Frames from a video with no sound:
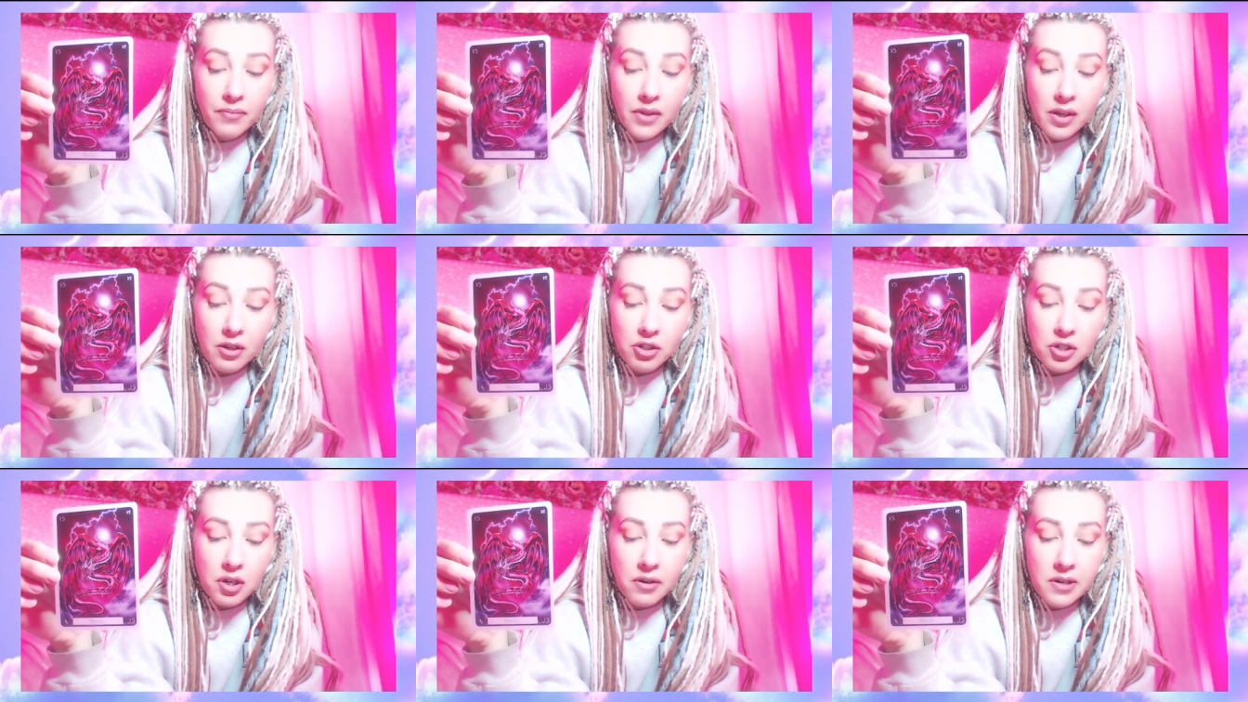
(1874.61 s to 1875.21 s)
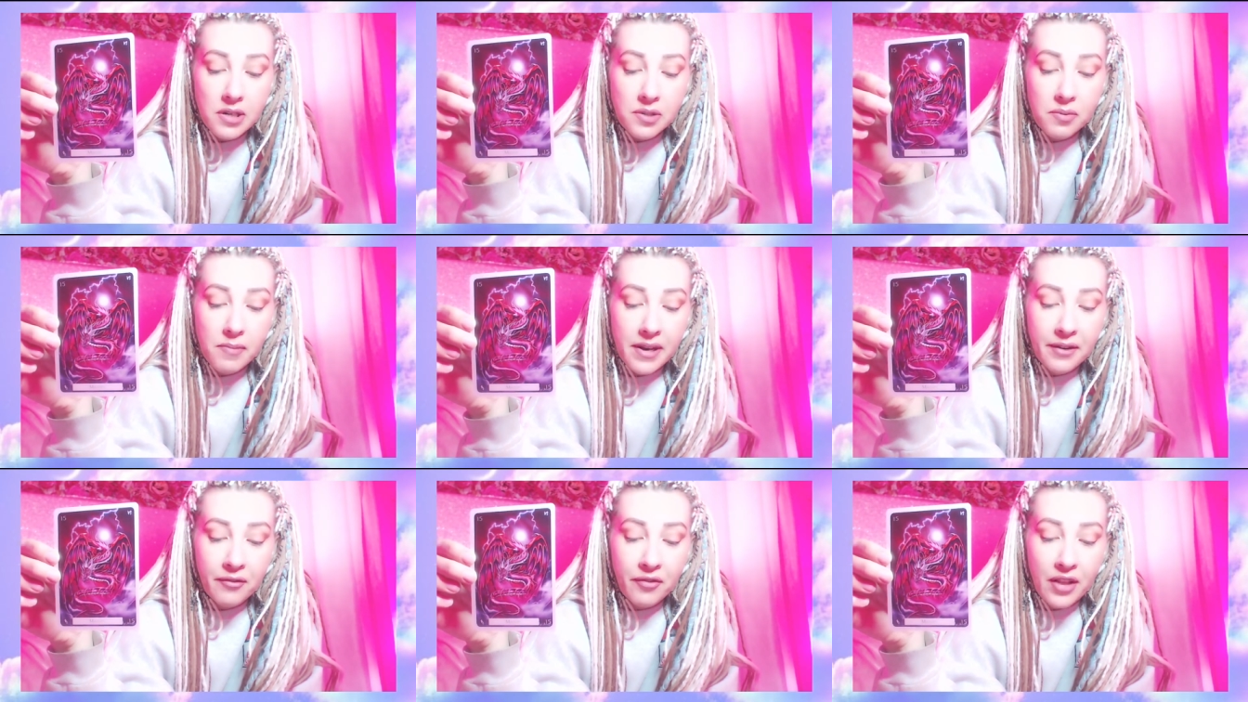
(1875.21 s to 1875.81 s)
You should always
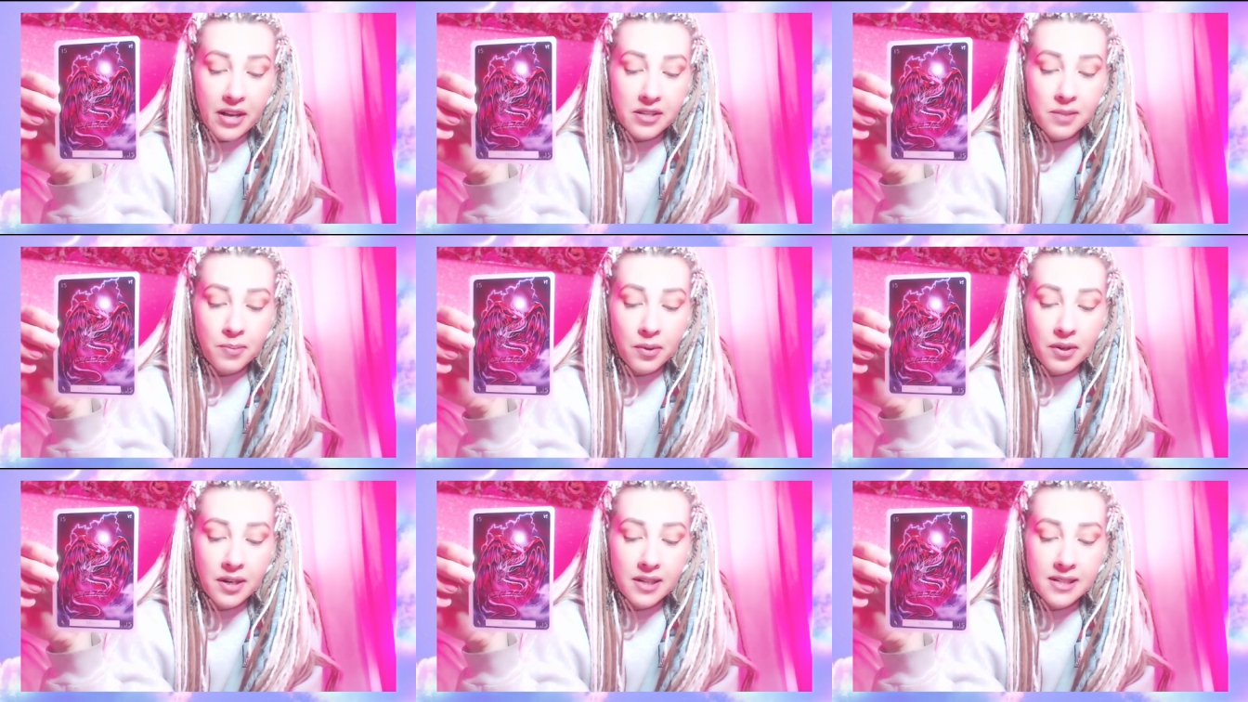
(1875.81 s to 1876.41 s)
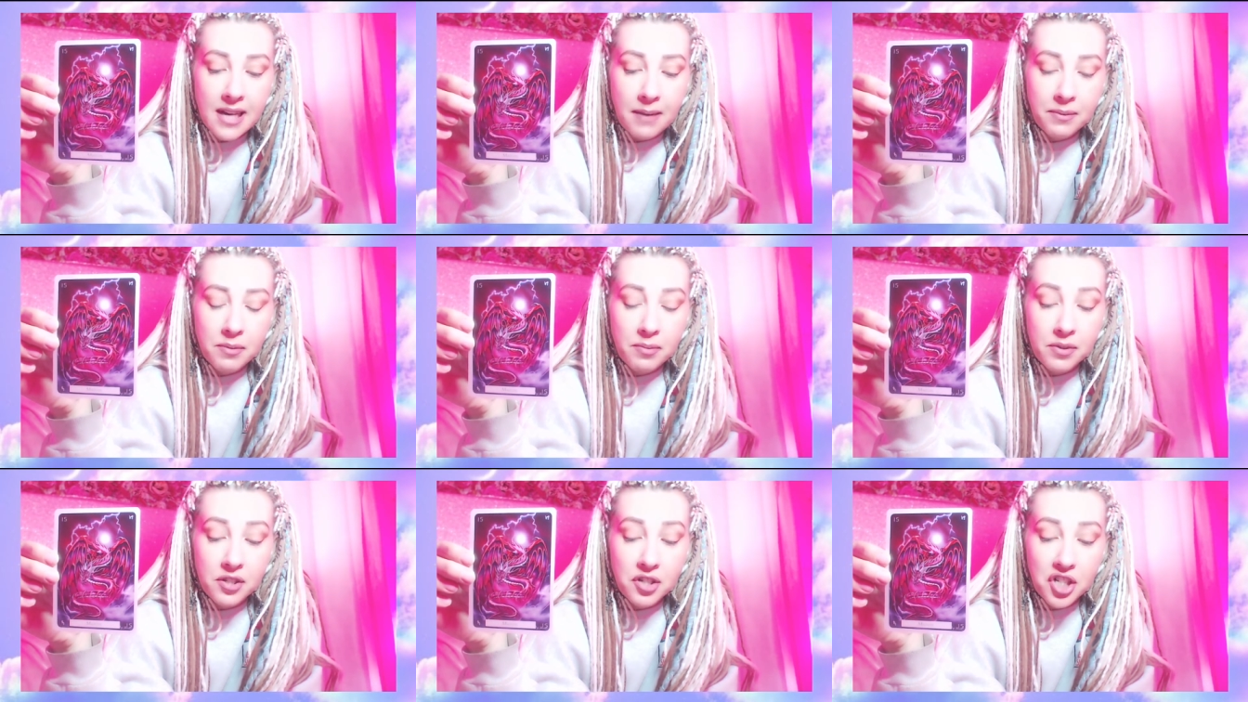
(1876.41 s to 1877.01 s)
remain flexible and
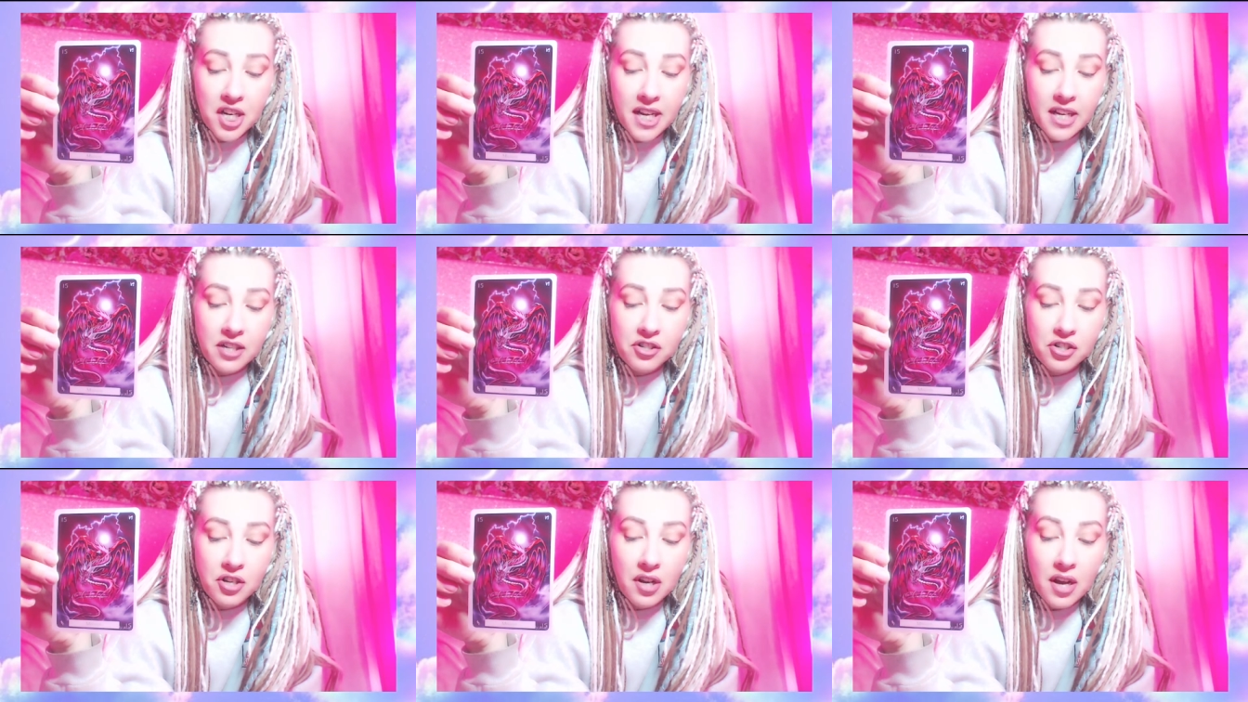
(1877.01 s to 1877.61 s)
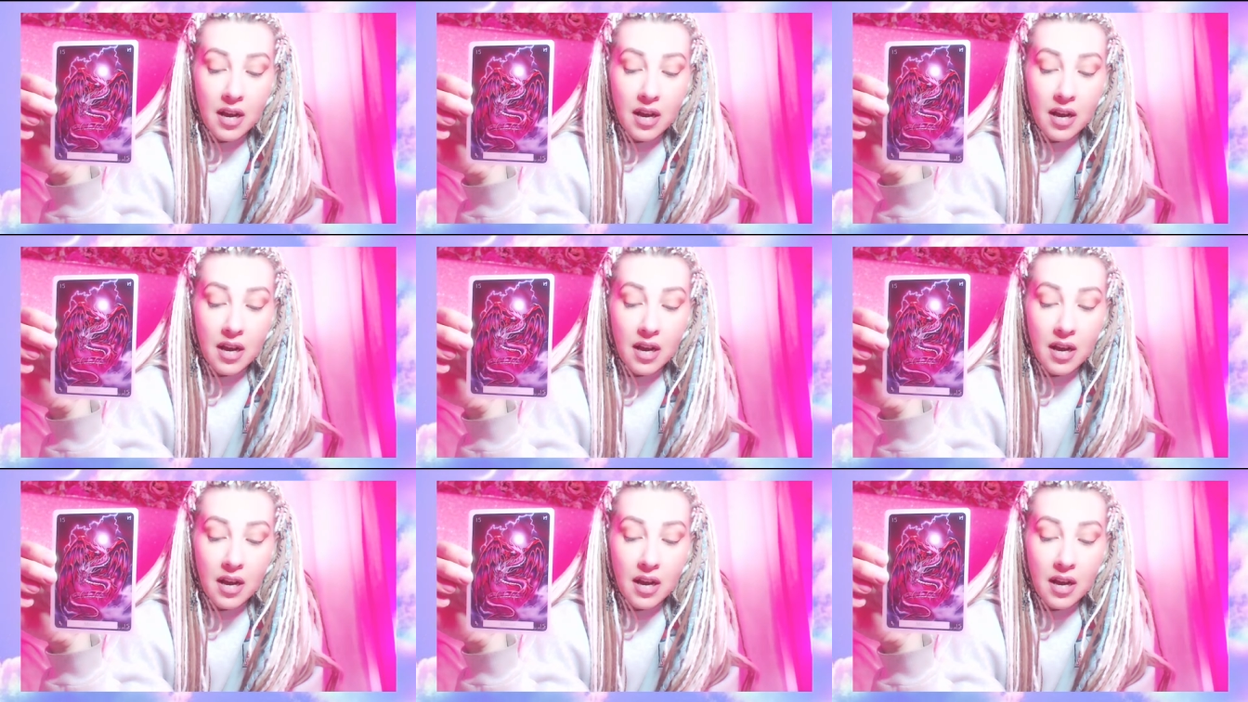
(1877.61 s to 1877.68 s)
adaptable to change.